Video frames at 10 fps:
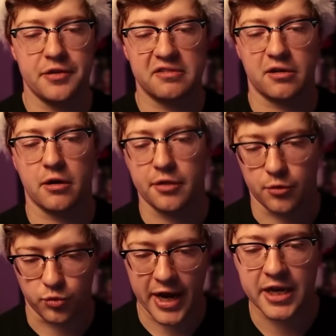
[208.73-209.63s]
and these are
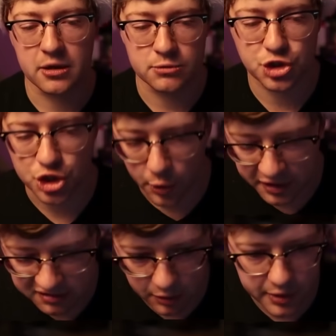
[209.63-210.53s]
the random
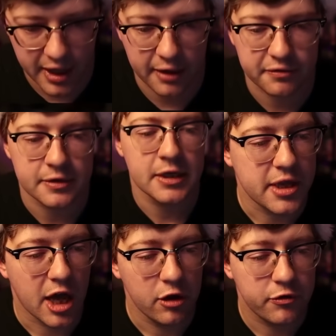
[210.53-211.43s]
showings that we have.
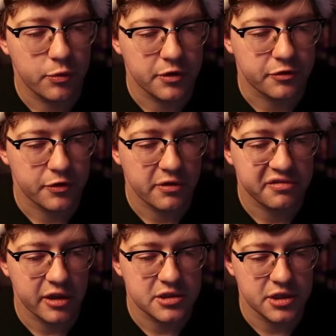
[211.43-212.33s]
The elf would
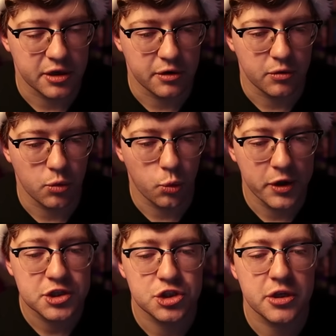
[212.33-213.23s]
first like to know
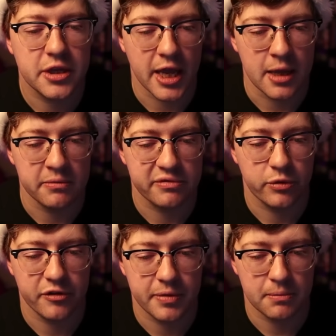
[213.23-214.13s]
which
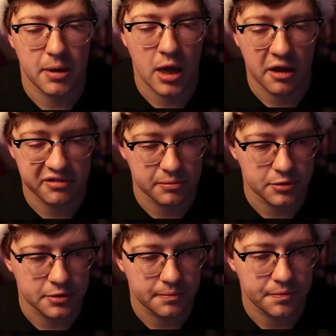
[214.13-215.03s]
games would have been
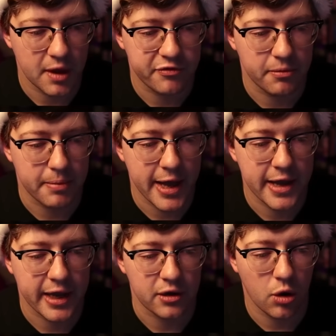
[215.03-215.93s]
possible if the
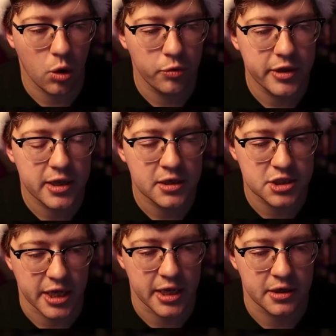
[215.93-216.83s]
bag had only
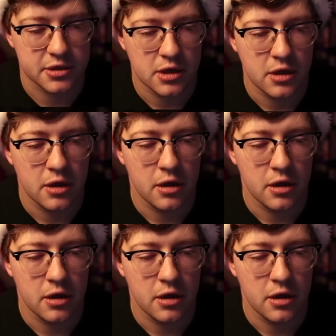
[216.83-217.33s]
contained